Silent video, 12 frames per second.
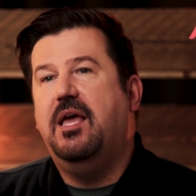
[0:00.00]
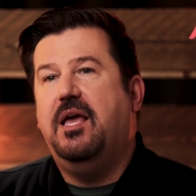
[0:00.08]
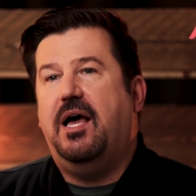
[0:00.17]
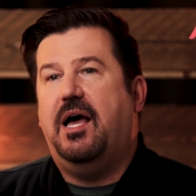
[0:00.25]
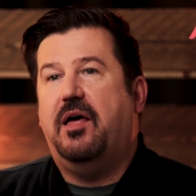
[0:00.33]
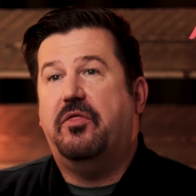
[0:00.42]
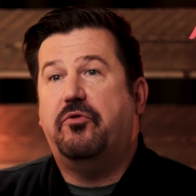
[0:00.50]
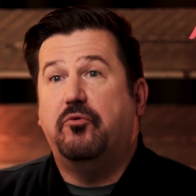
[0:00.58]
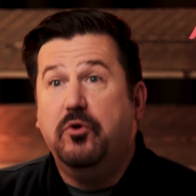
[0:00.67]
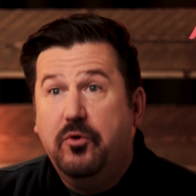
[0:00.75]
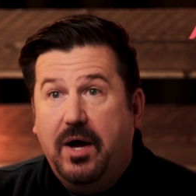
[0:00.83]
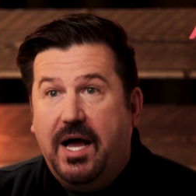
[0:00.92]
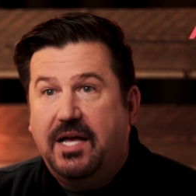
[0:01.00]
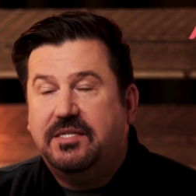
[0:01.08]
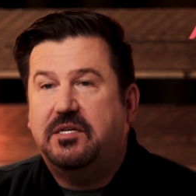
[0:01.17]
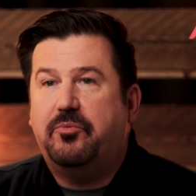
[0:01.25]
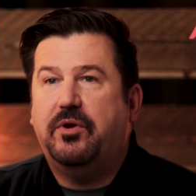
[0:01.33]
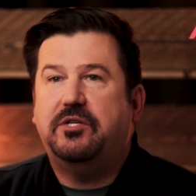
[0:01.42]
uh, through us to
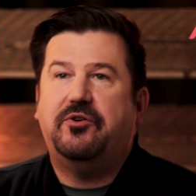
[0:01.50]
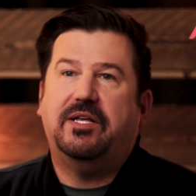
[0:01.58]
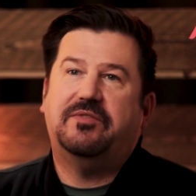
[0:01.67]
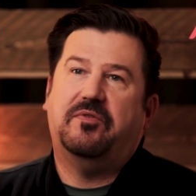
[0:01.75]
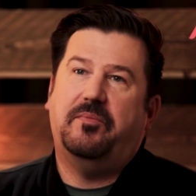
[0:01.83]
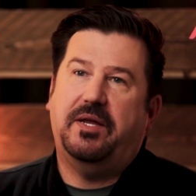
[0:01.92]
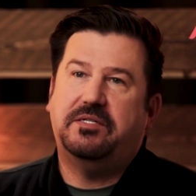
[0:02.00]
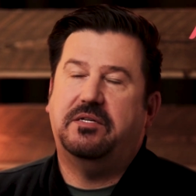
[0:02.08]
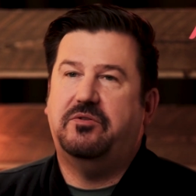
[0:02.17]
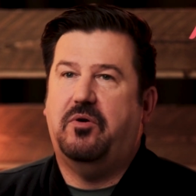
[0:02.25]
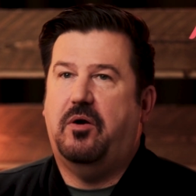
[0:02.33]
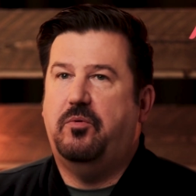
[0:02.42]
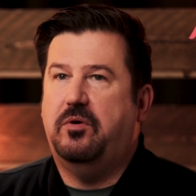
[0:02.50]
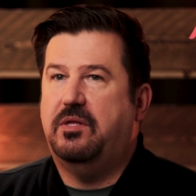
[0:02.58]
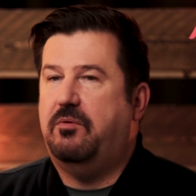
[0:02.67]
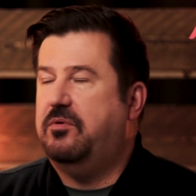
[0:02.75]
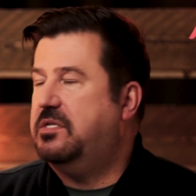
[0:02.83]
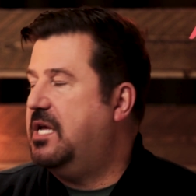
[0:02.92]
bring transformation to our world. That we're
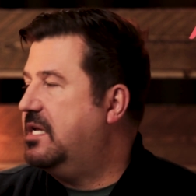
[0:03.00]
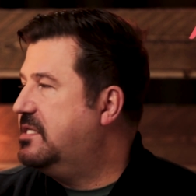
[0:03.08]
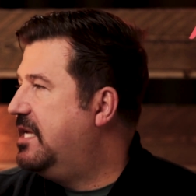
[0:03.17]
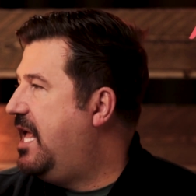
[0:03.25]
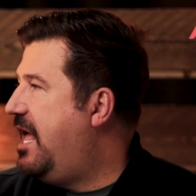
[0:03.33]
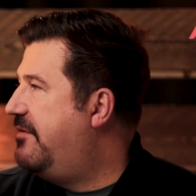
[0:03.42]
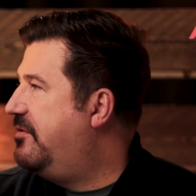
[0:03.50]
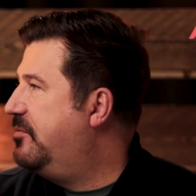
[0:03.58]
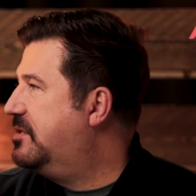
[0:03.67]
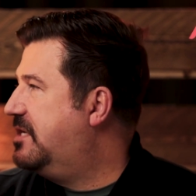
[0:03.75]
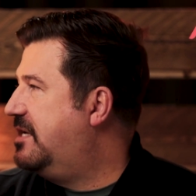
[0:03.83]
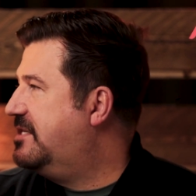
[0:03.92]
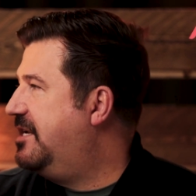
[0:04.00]
touching heaven, we're touching yes.